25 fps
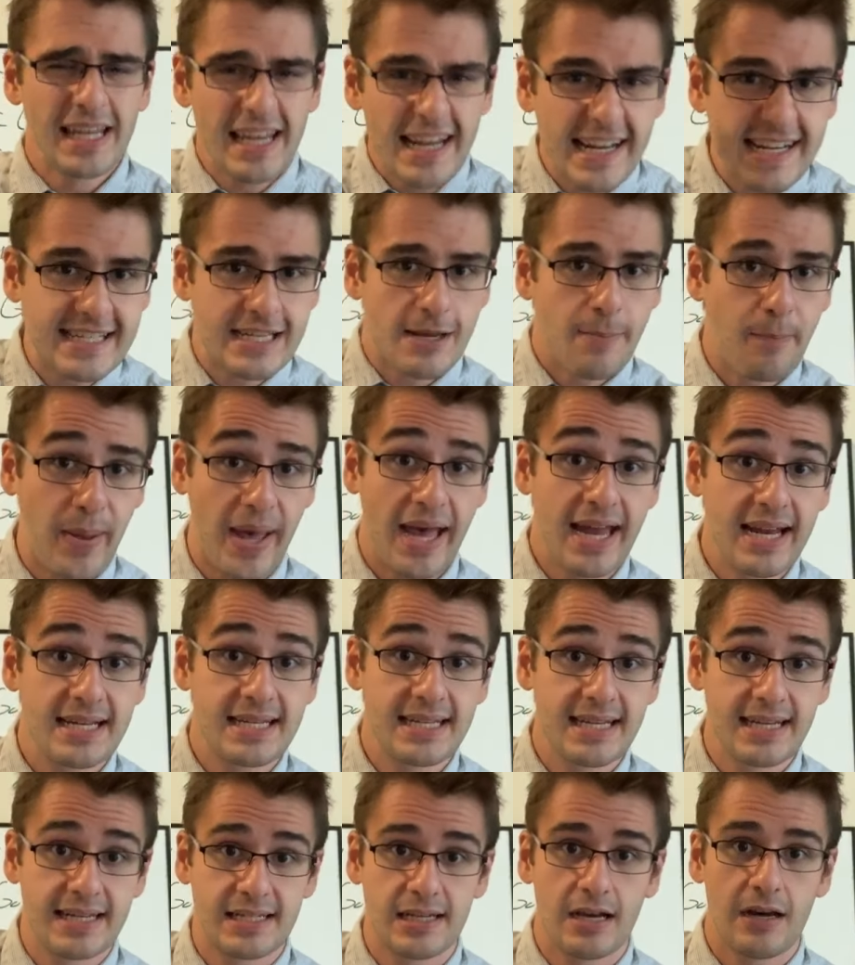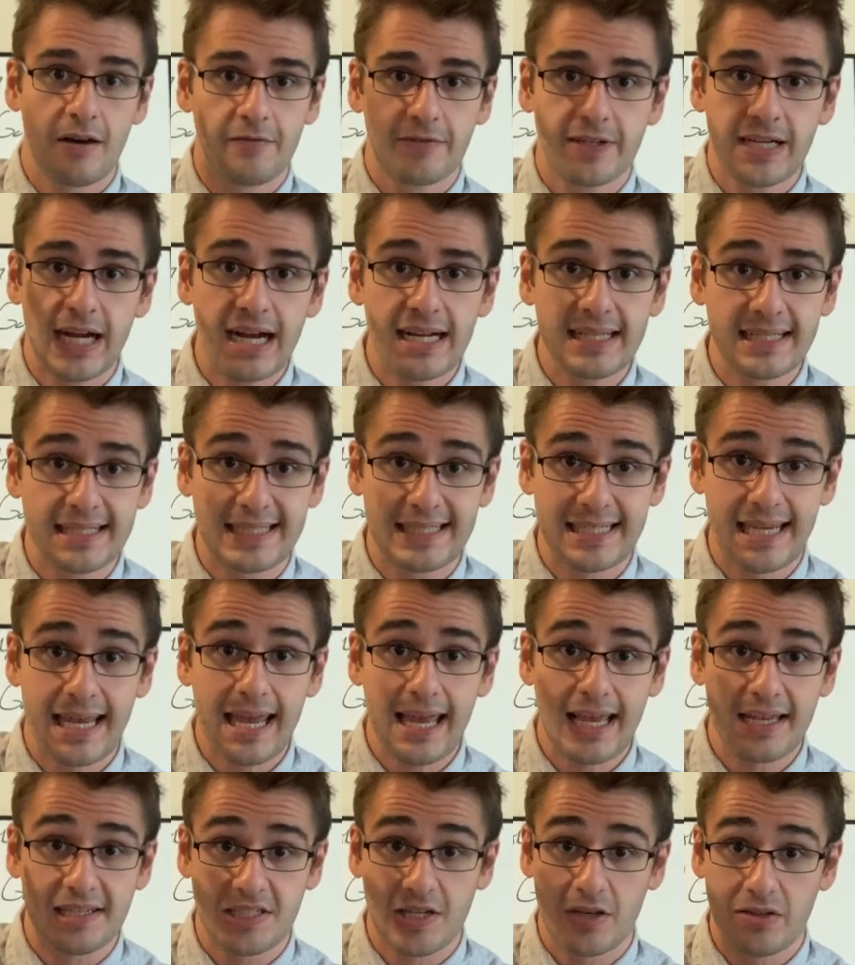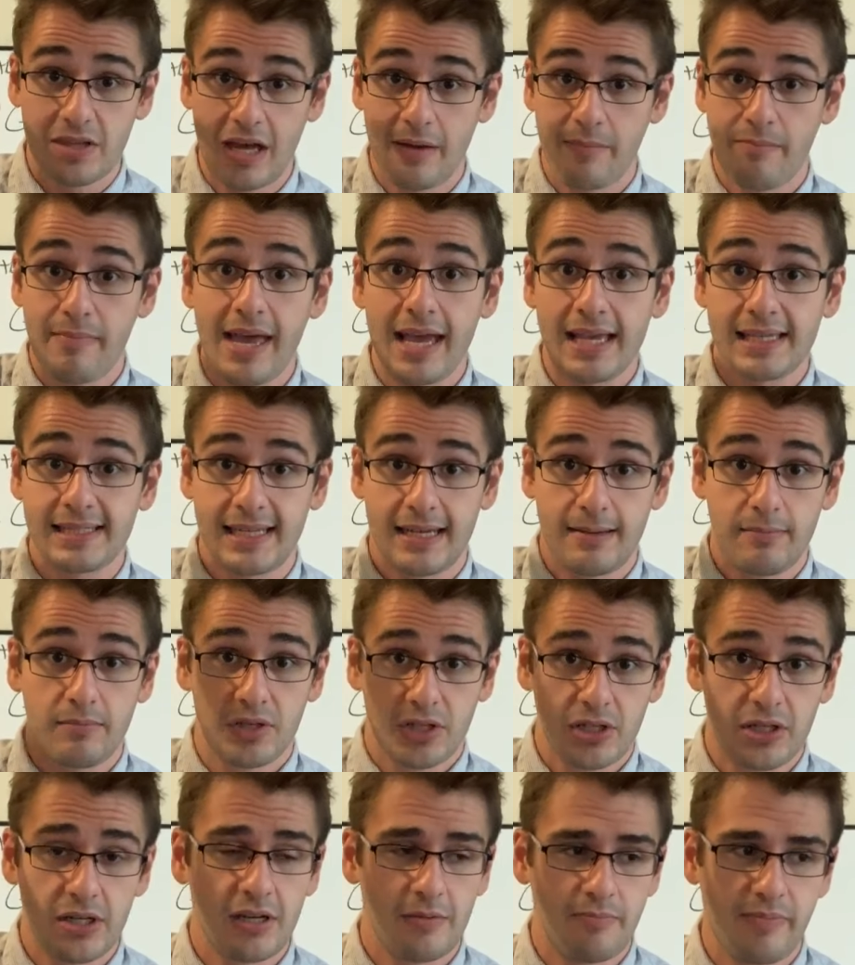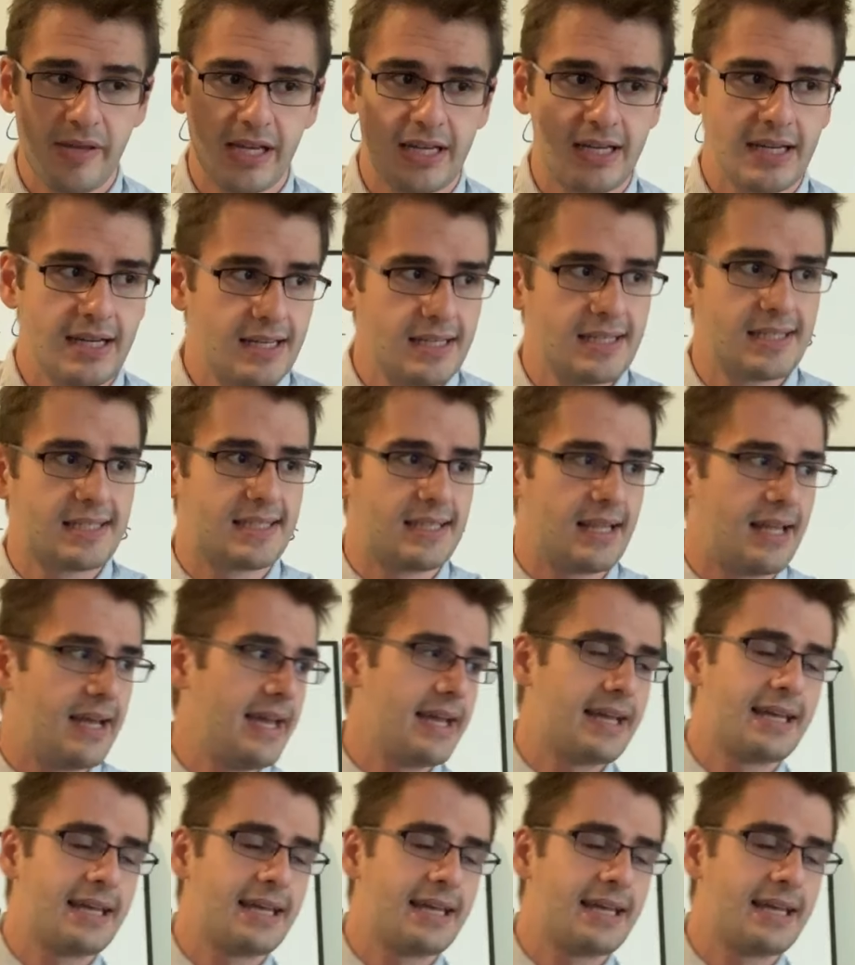independent of God saying so that makes him good, because